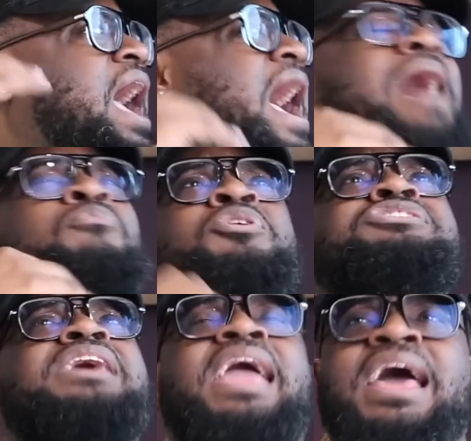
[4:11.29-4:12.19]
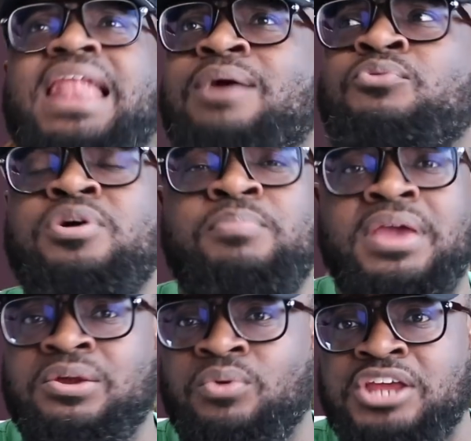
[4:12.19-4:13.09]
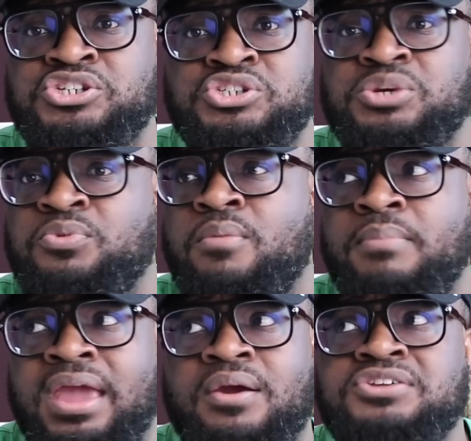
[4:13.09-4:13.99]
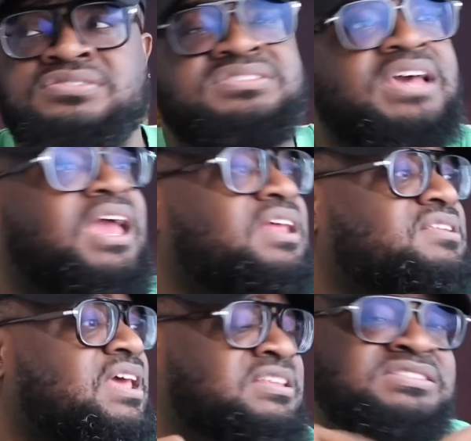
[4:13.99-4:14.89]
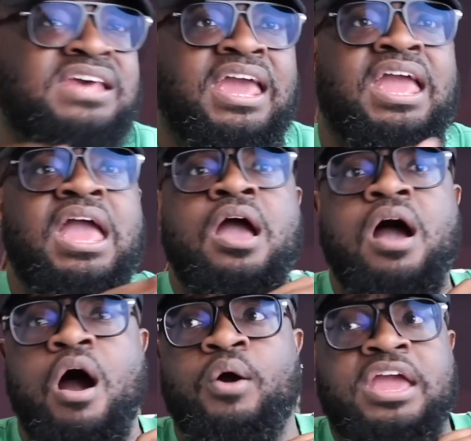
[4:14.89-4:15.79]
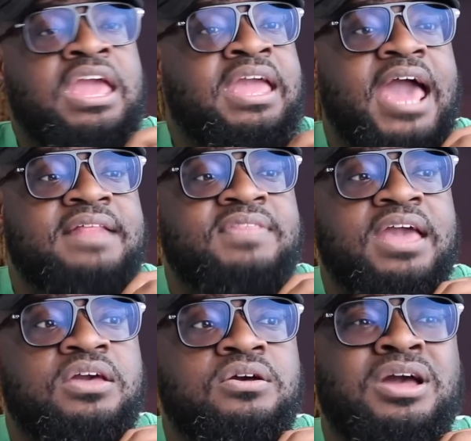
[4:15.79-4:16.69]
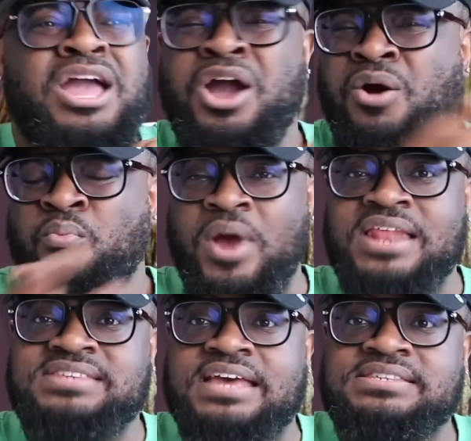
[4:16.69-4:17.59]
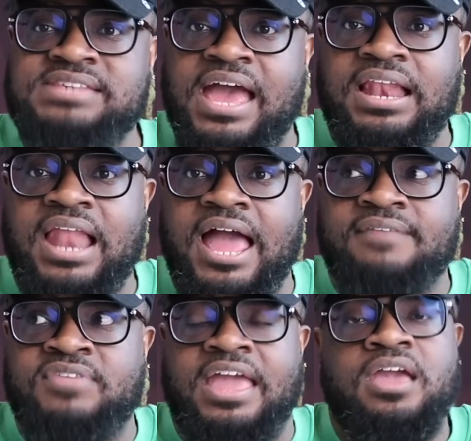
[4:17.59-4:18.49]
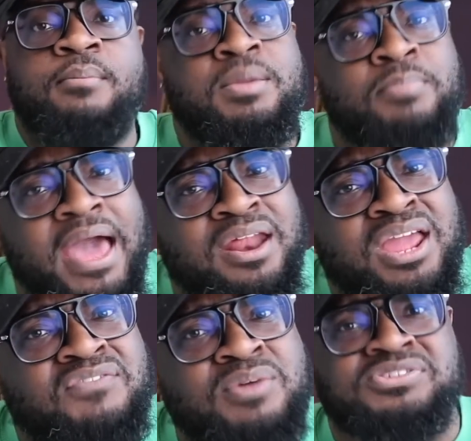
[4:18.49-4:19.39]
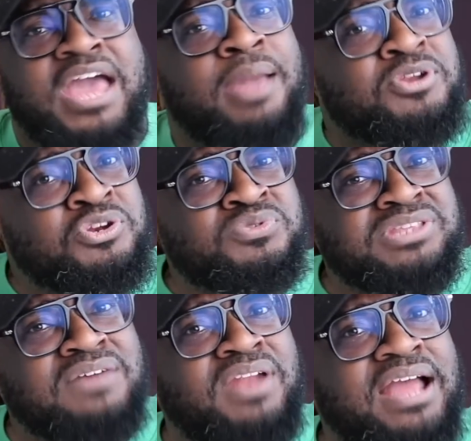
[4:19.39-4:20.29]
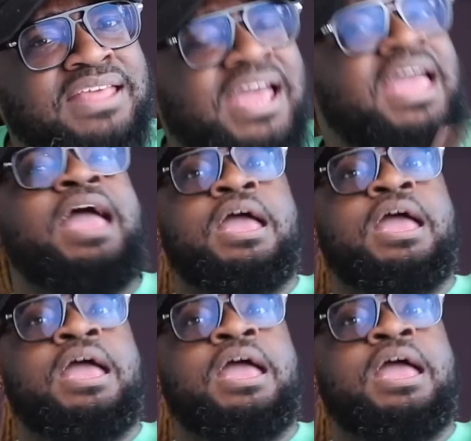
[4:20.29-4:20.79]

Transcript: I wish the hell I would be in a relationship or a marriage and say, oh, he ain't got it that good. What does that say, like, that he'll be better if he was able to do stuff like that?